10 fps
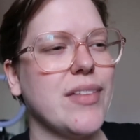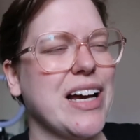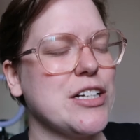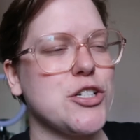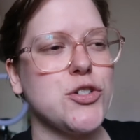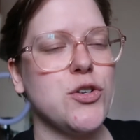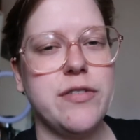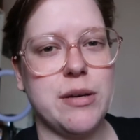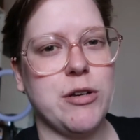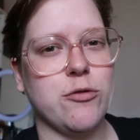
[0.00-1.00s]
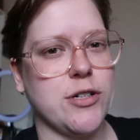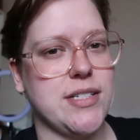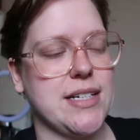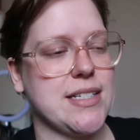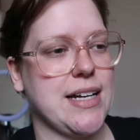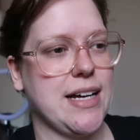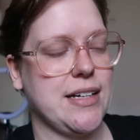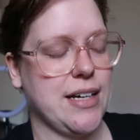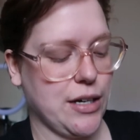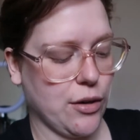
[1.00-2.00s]
and it just sort of hit me for a six and
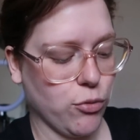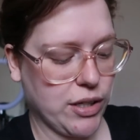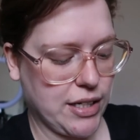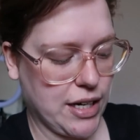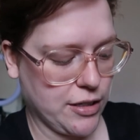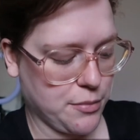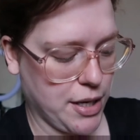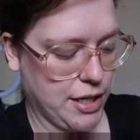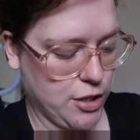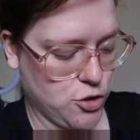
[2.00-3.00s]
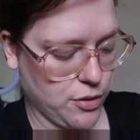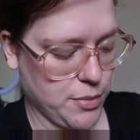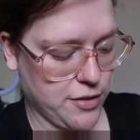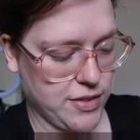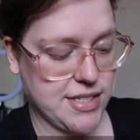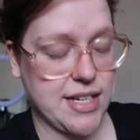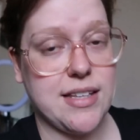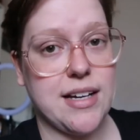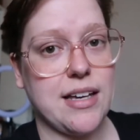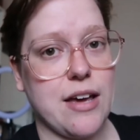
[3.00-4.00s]
I it really colored my enjoyment of this I
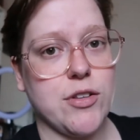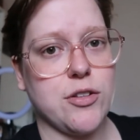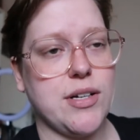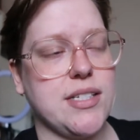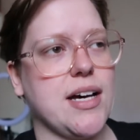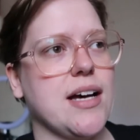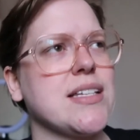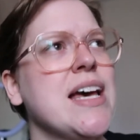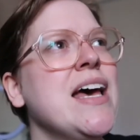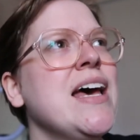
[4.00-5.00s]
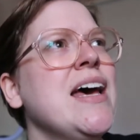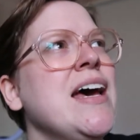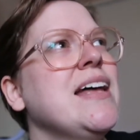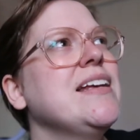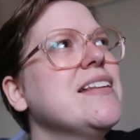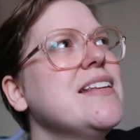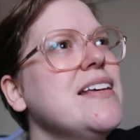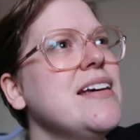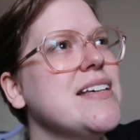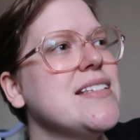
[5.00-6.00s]
think I gave it three stars and the other
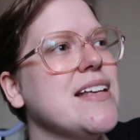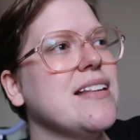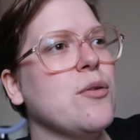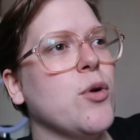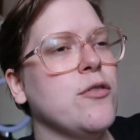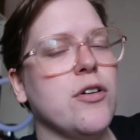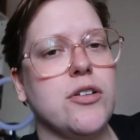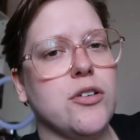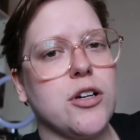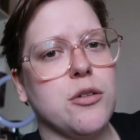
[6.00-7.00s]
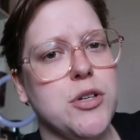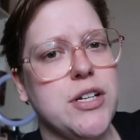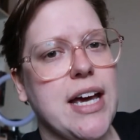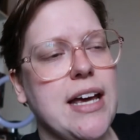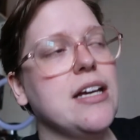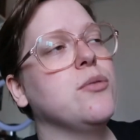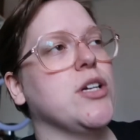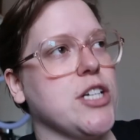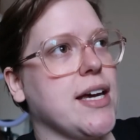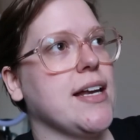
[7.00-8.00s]
thing is that they weren't very good at communicating
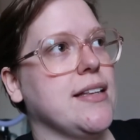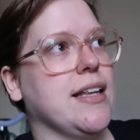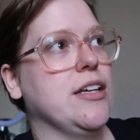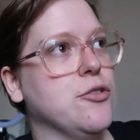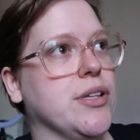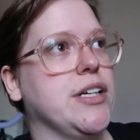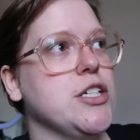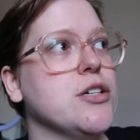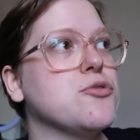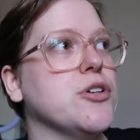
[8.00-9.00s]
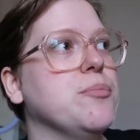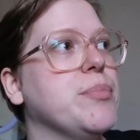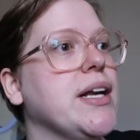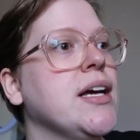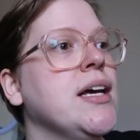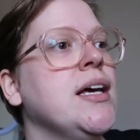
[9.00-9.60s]
which I get it they're literally children but